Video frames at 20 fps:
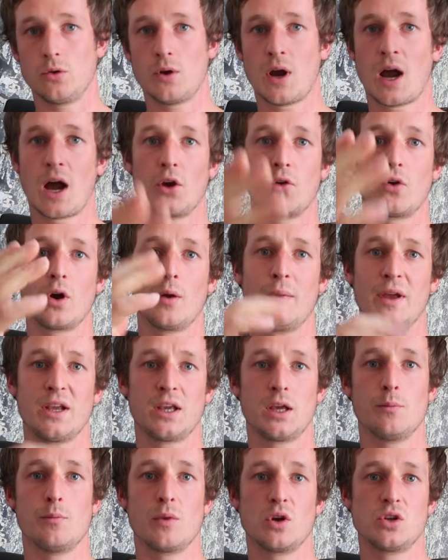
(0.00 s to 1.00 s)
How do I make
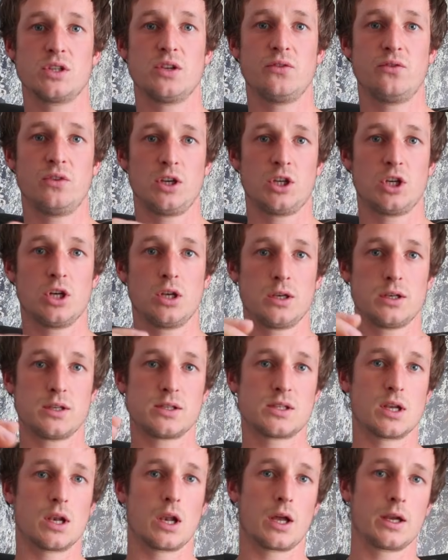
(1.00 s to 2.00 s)
it most efficient
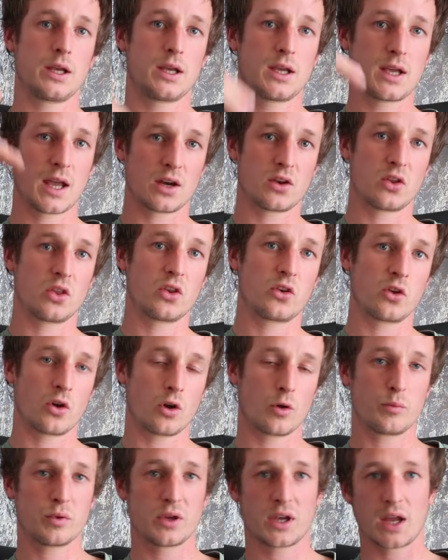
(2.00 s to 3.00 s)
to like get to the
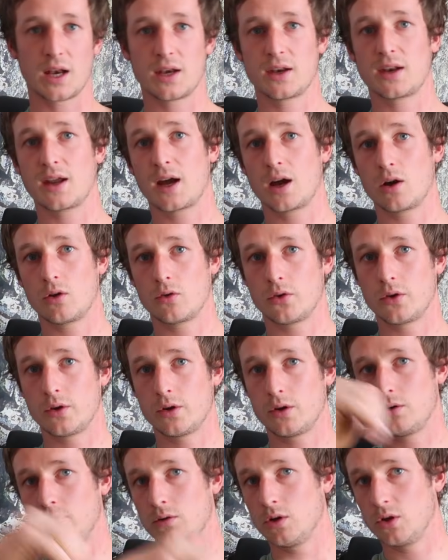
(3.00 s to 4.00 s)
top, get down,
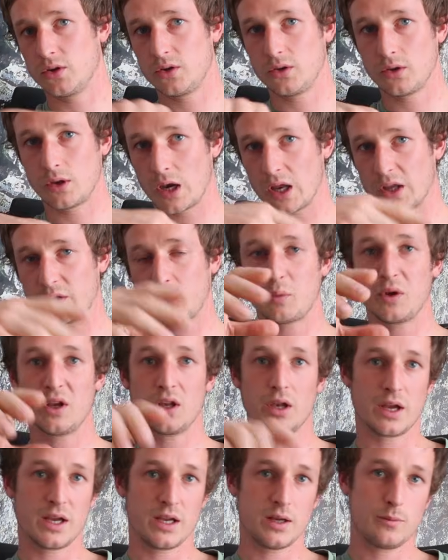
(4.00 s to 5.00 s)
undo the last
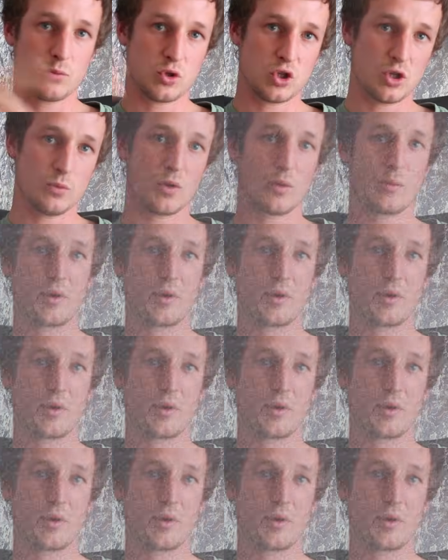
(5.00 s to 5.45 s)
belay, Jumar